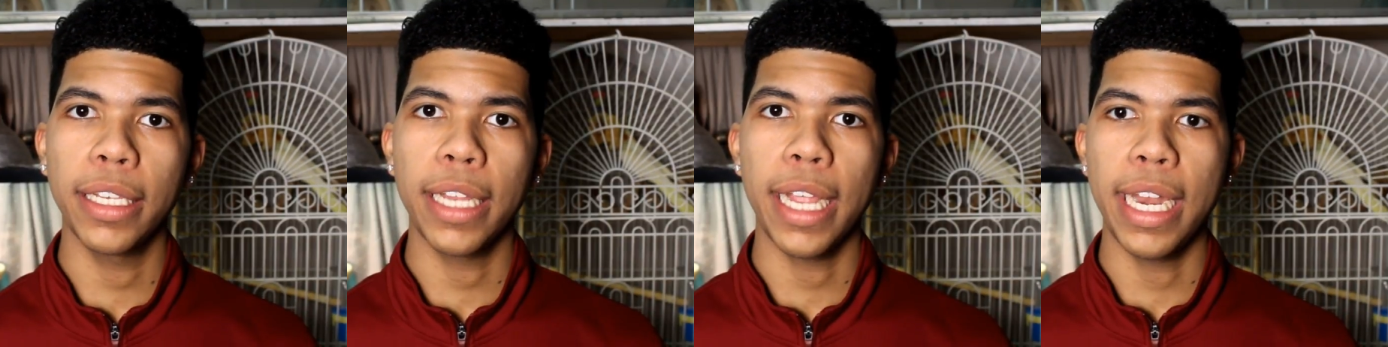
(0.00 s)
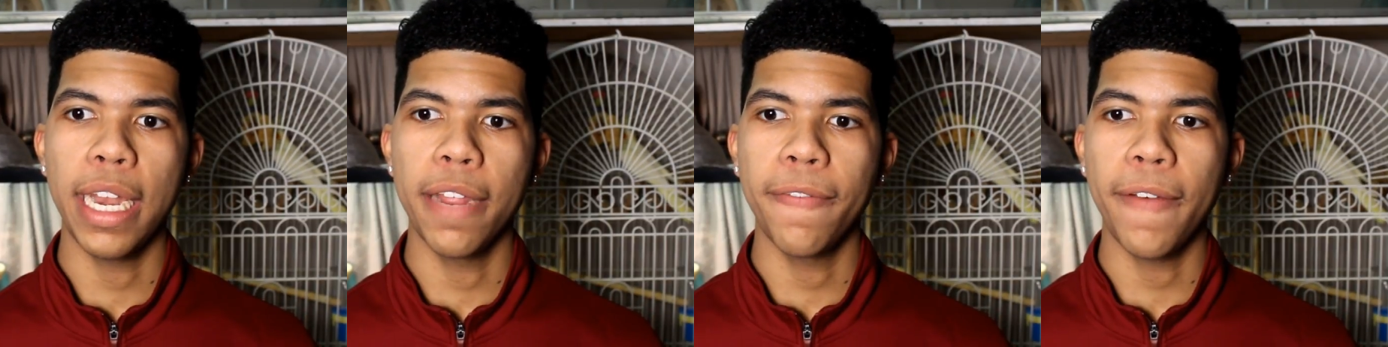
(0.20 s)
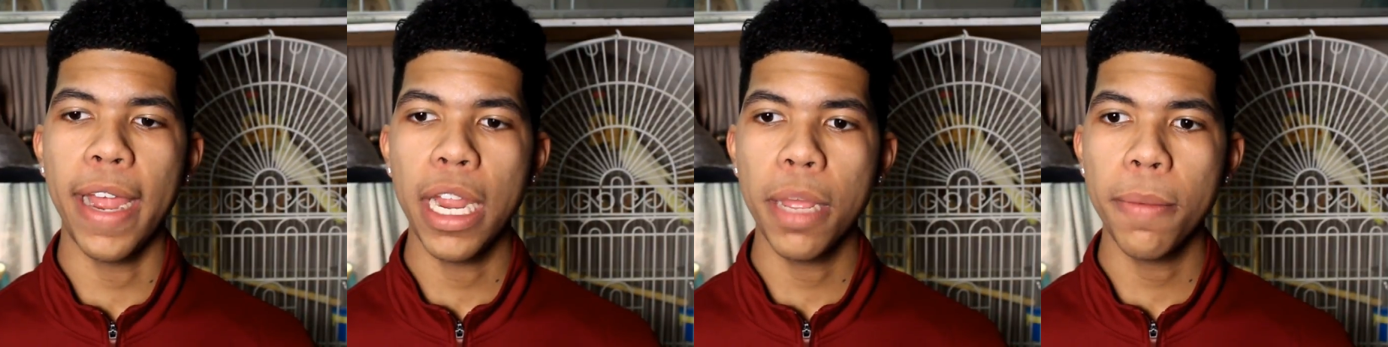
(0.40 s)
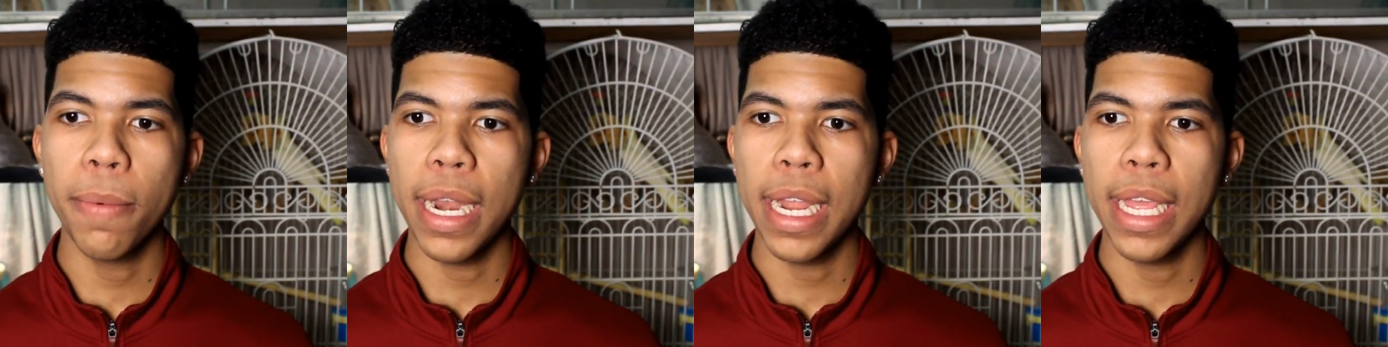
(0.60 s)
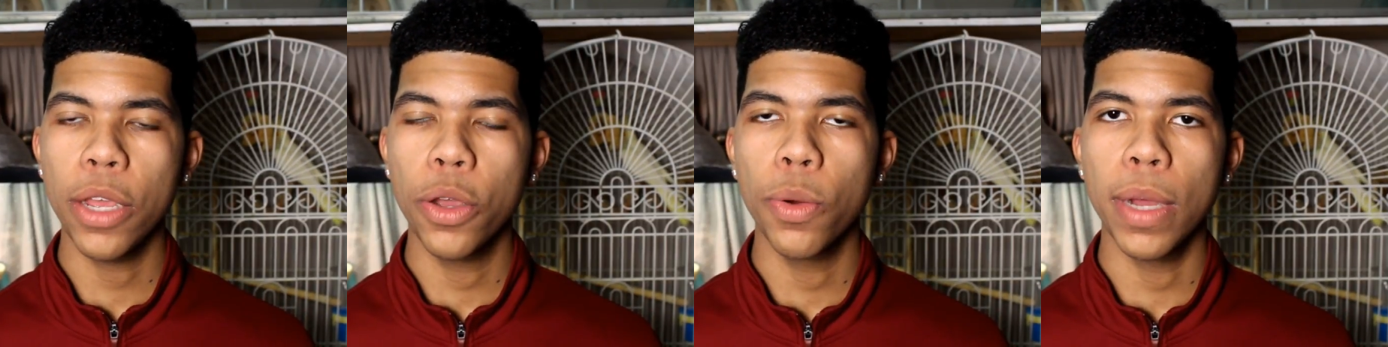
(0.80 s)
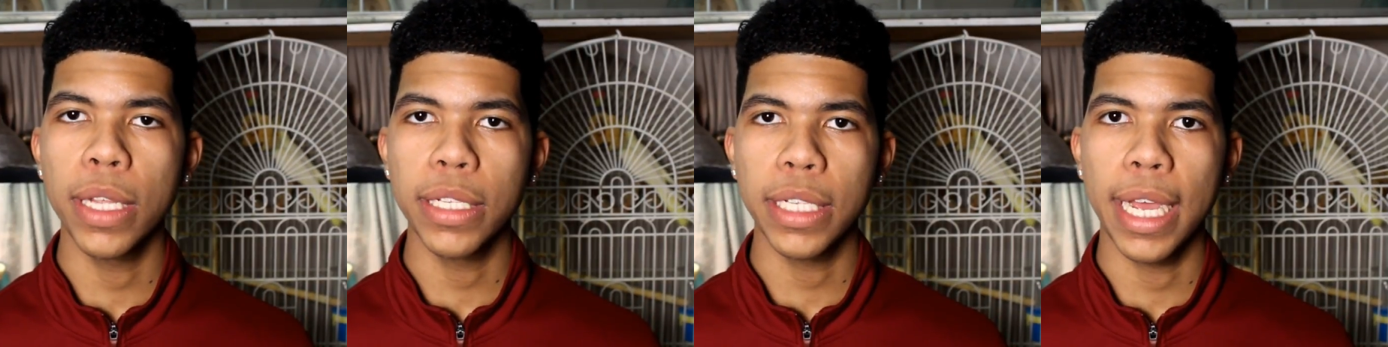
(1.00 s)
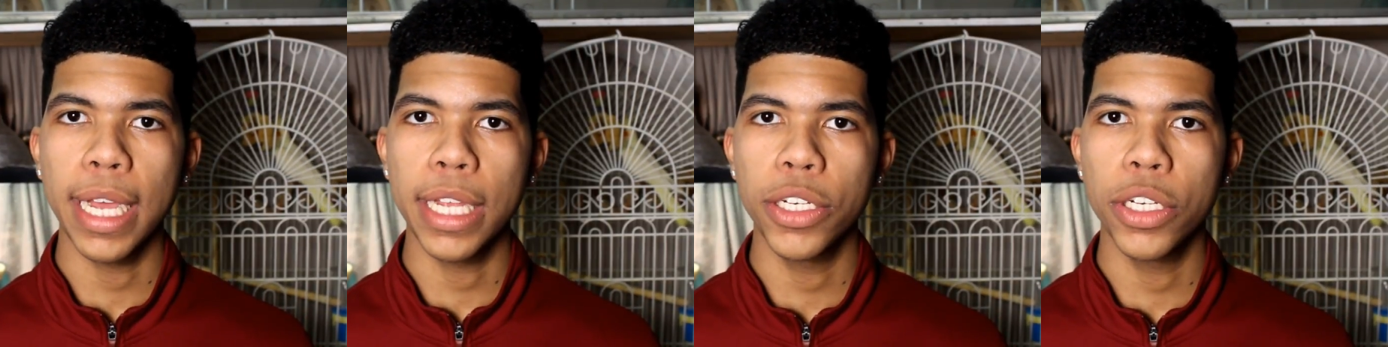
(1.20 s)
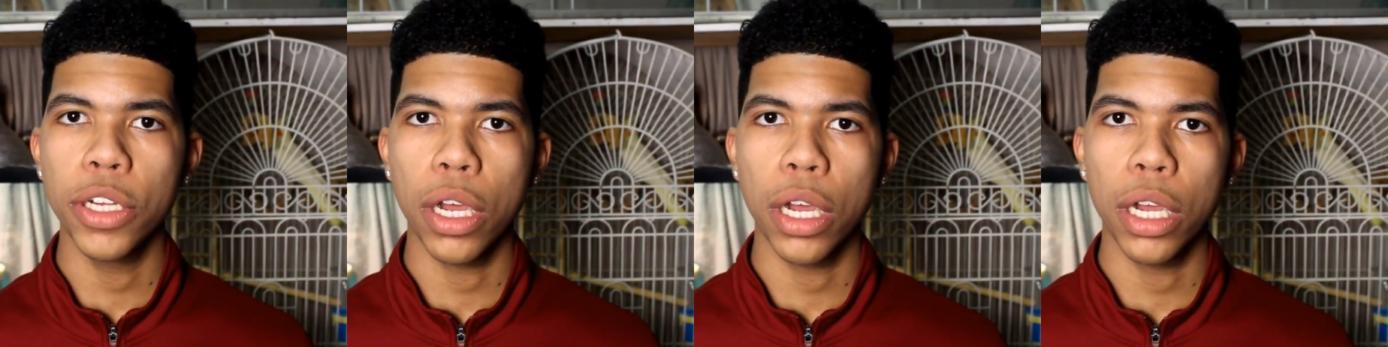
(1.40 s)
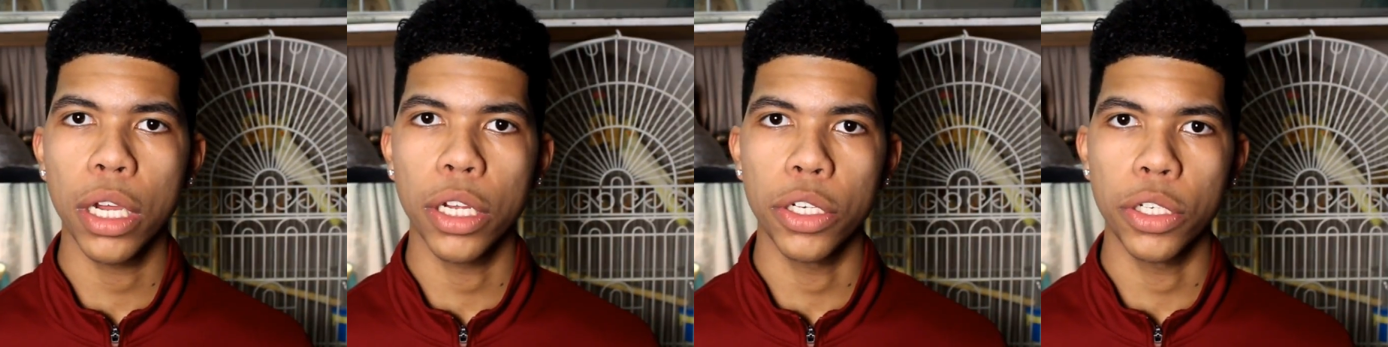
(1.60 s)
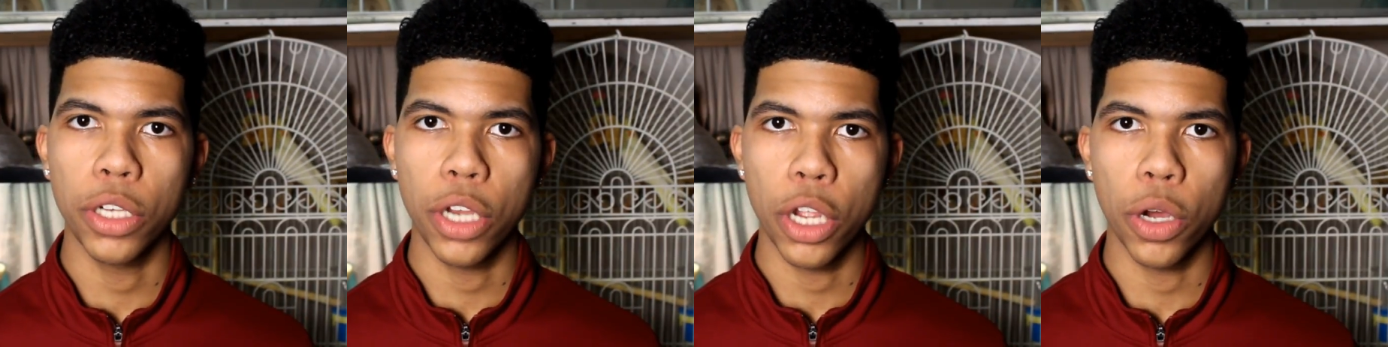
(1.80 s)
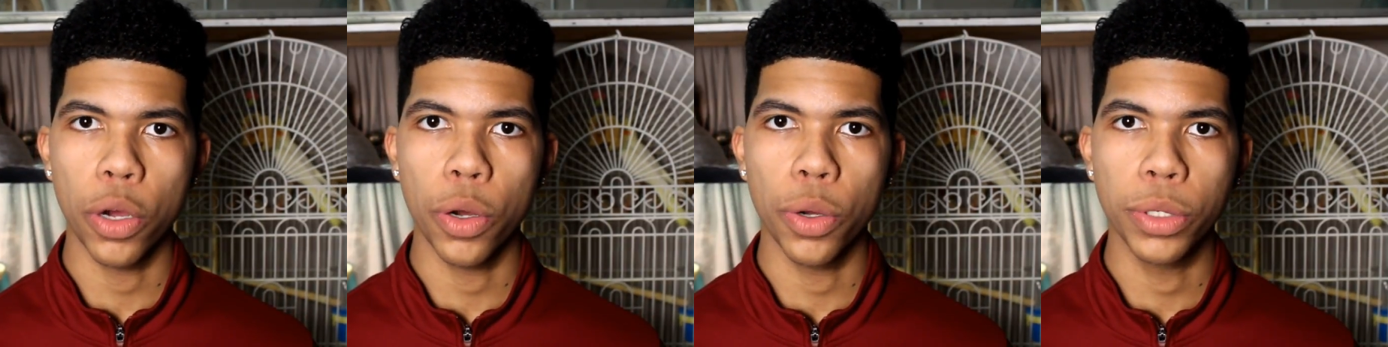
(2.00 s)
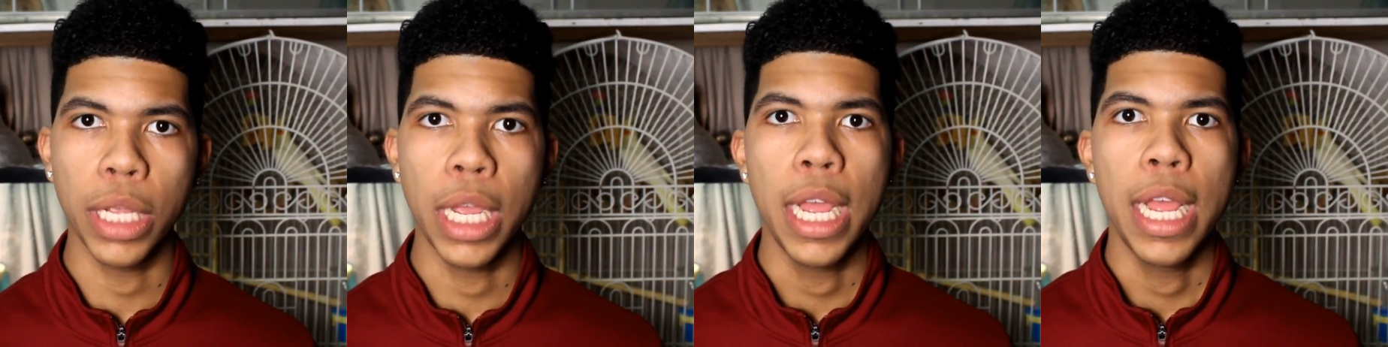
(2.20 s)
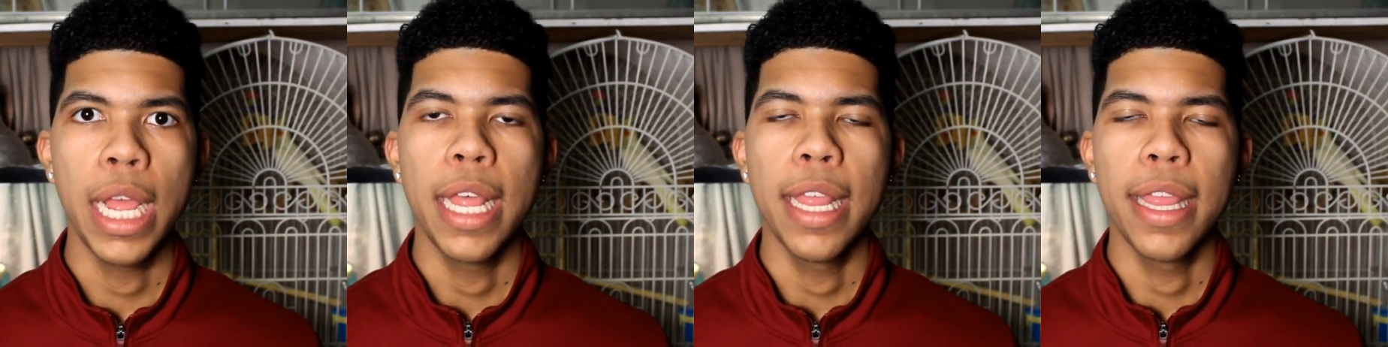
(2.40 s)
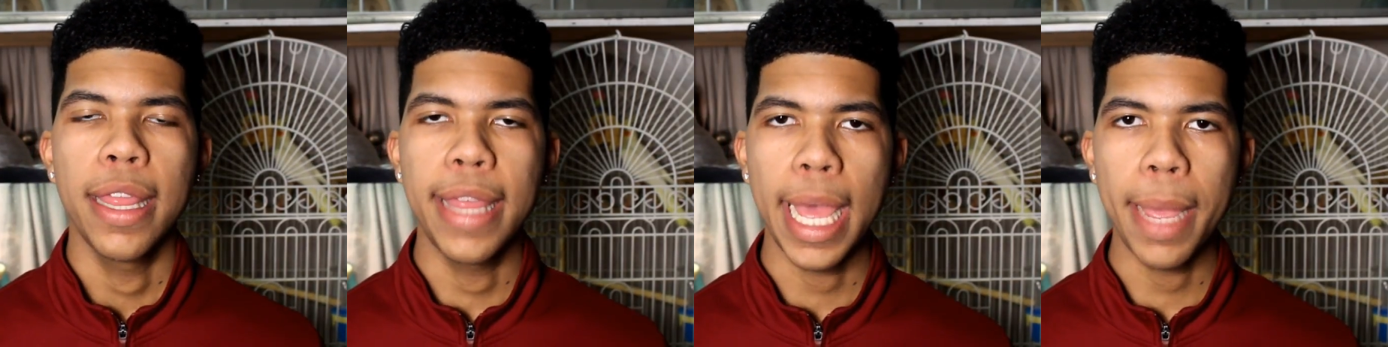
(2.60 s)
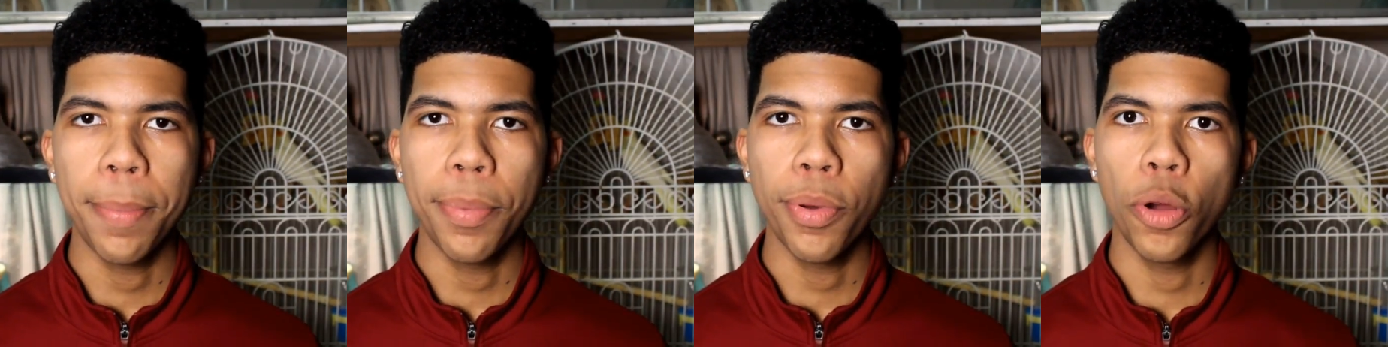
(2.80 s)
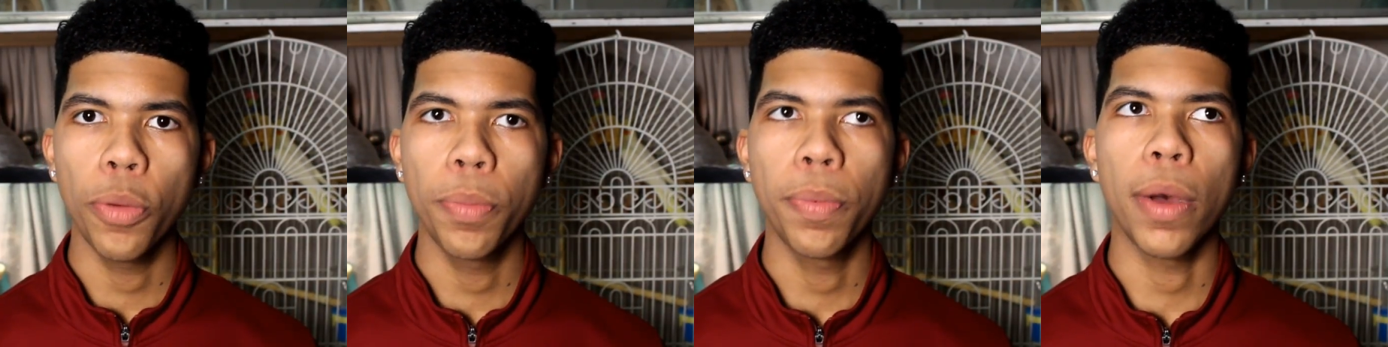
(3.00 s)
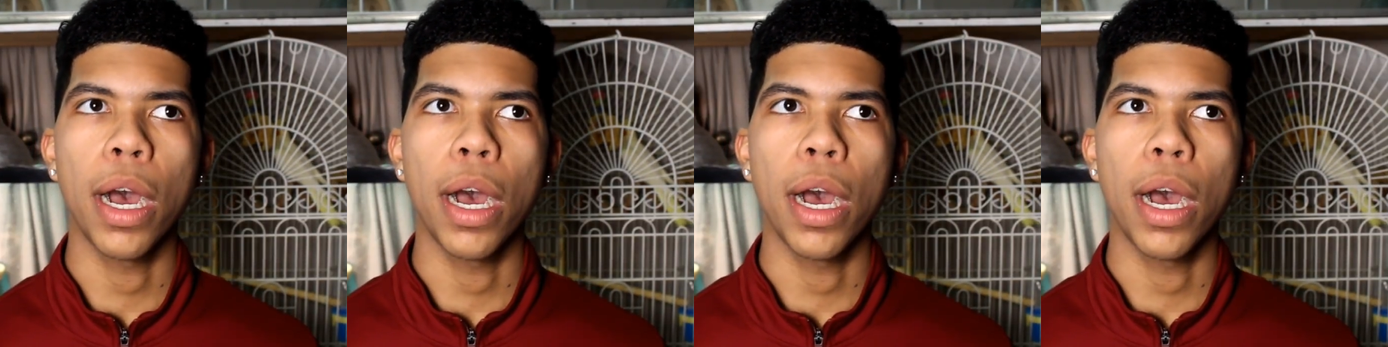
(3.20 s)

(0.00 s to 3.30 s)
and if anybody who has a hedgehog knows, they poop